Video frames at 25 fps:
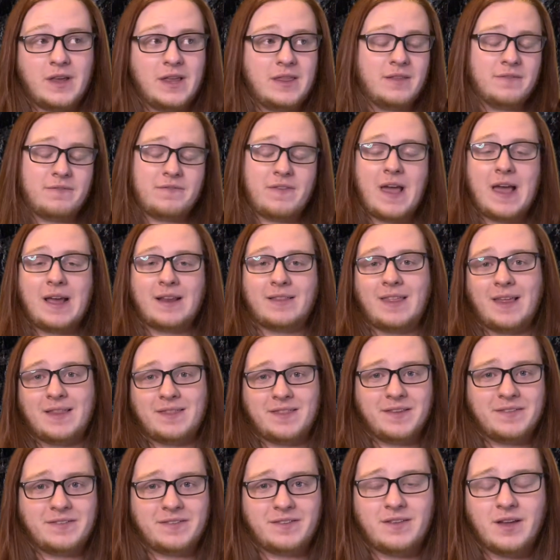And the fact
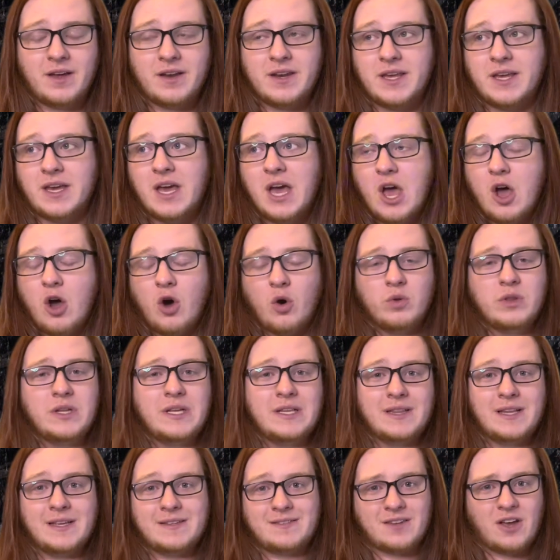that this study
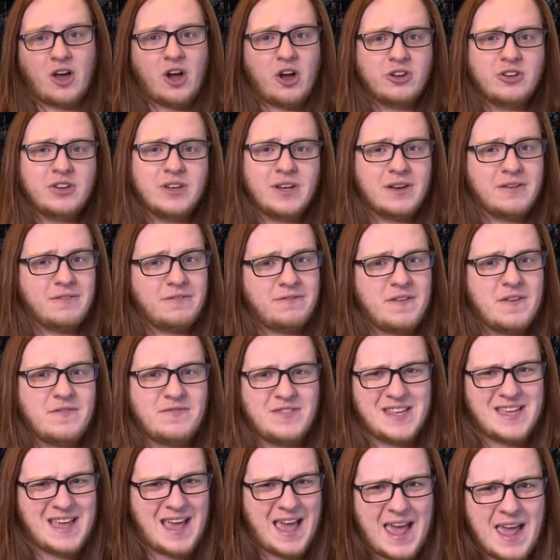only lists
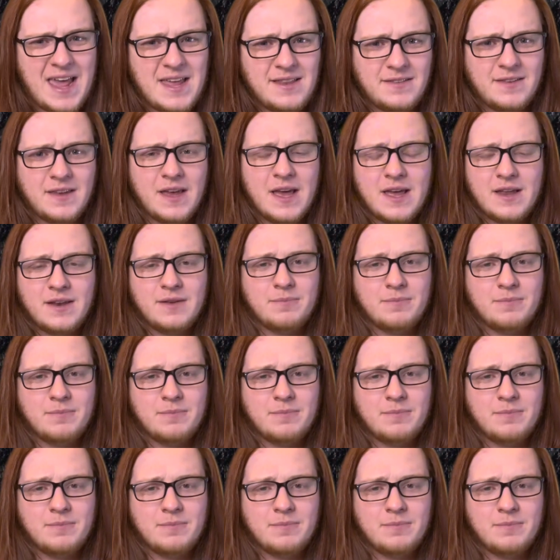158